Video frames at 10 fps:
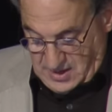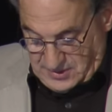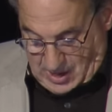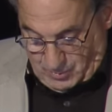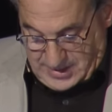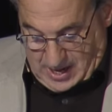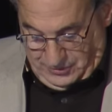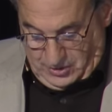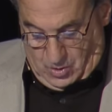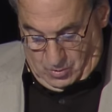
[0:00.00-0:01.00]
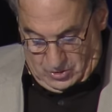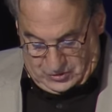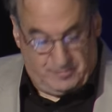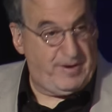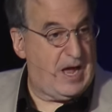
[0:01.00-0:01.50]
that without the
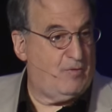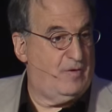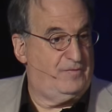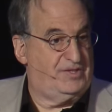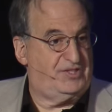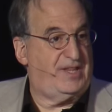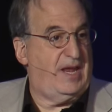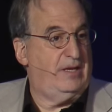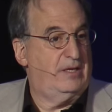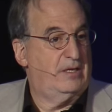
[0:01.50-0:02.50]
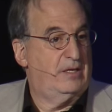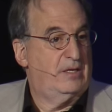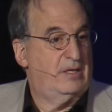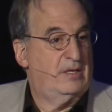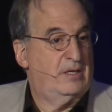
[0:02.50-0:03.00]
coercive power of the state
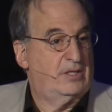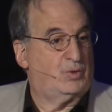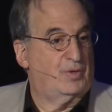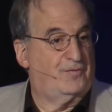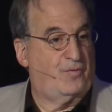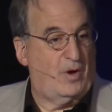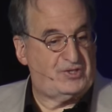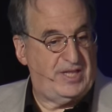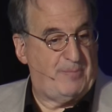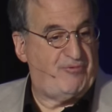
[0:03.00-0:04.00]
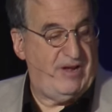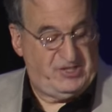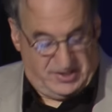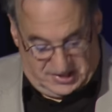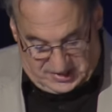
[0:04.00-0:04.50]
to enforce their
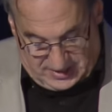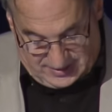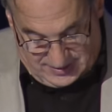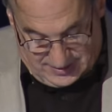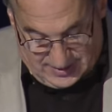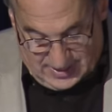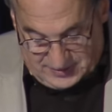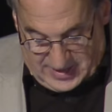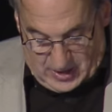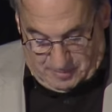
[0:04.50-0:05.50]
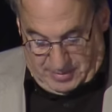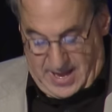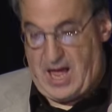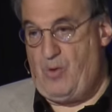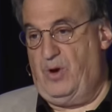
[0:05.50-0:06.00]
prejudices, they are
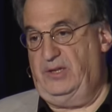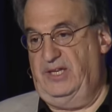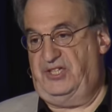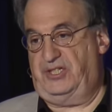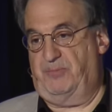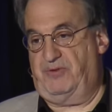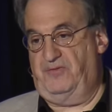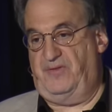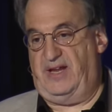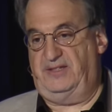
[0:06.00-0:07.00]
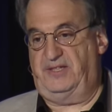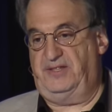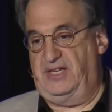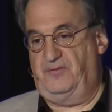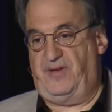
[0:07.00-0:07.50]
powerless to prevent
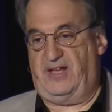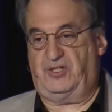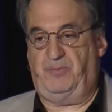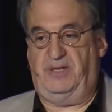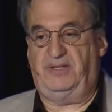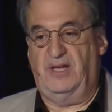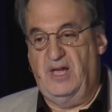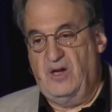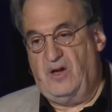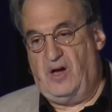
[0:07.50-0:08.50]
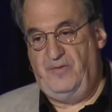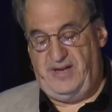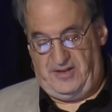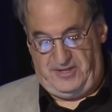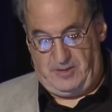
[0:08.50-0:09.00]
the advancement of an
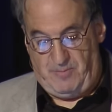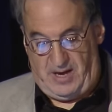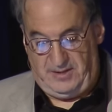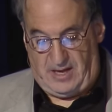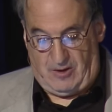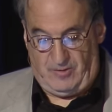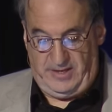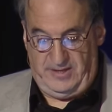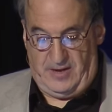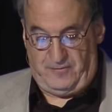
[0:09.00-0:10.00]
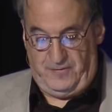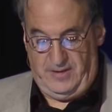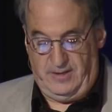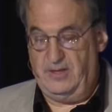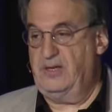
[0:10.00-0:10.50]
ethnic minority they
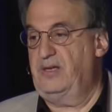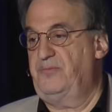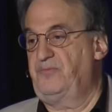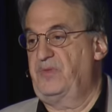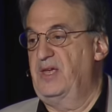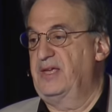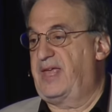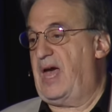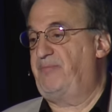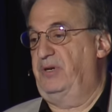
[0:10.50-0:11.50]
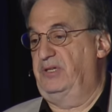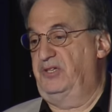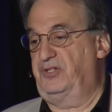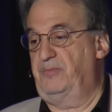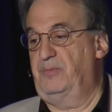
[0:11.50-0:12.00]
fear.
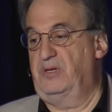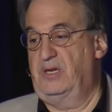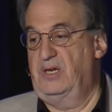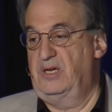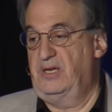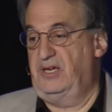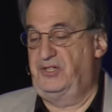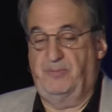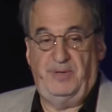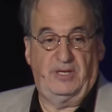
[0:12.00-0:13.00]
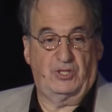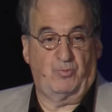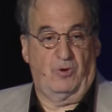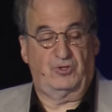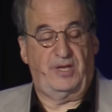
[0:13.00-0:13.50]
Capitalism is the bigot's
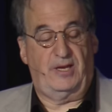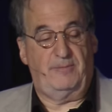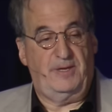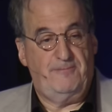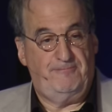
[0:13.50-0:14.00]
worst enemy.